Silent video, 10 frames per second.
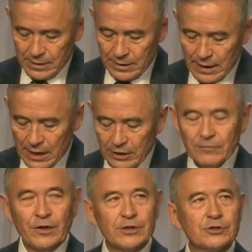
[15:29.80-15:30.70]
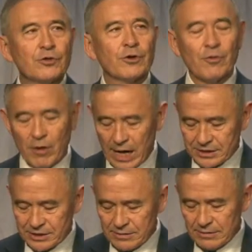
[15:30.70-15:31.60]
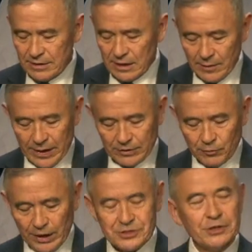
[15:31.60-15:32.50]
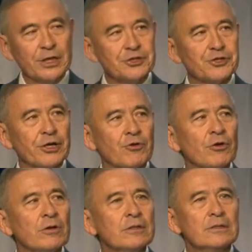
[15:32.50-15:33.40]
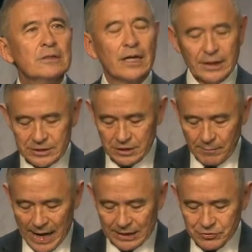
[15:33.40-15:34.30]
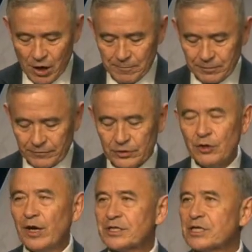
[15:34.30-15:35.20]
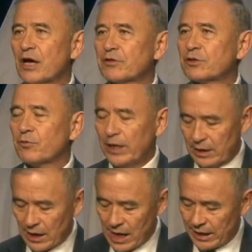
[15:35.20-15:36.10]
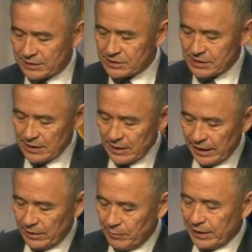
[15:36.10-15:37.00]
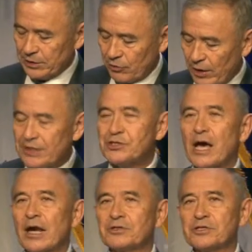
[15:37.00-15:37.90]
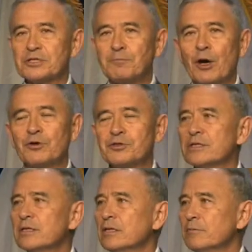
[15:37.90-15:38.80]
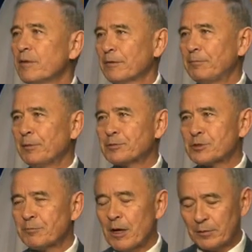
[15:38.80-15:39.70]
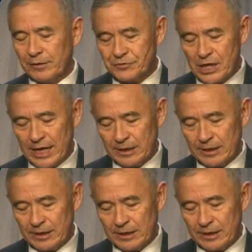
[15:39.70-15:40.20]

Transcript: I'll give you a tour of horizon about the region in general against a backdrop of the U.S. South Korea alliance and amid the great challenges posed by the People's Republic of China.